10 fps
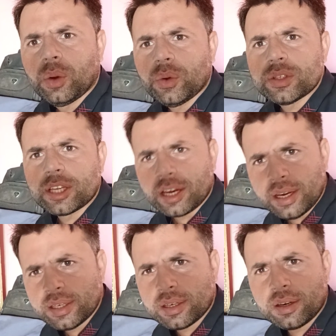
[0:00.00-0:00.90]
who is
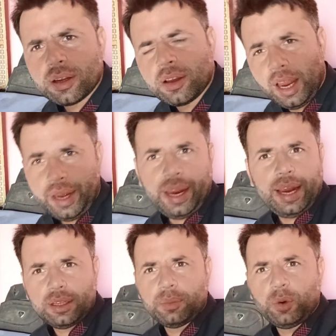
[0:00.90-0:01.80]
great, kind,
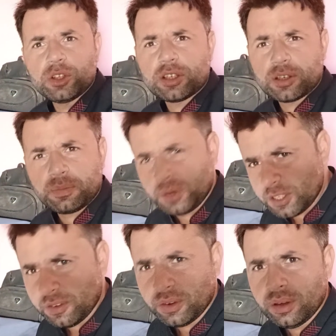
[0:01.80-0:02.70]
and the most
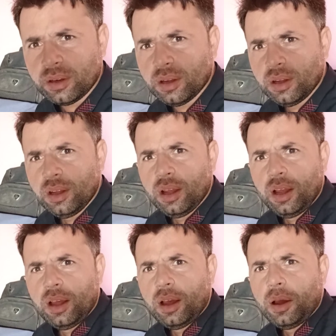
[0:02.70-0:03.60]
merciful.
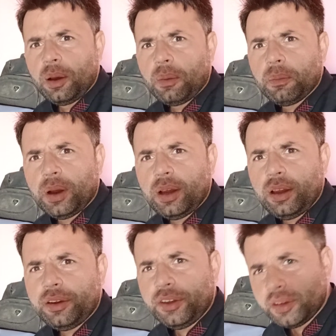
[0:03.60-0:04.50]

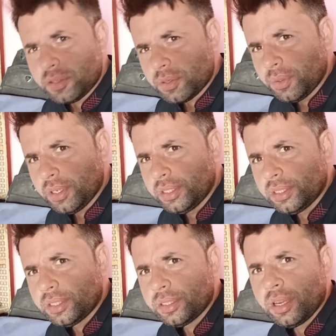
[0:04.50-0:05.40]
My dear
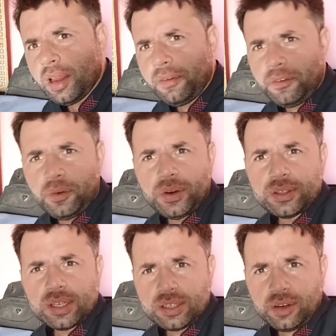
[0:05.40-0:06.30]
student and
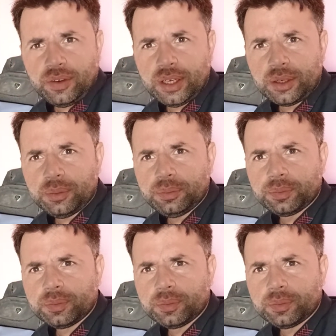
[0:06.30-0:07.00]
viewers, Assalamu alaikum.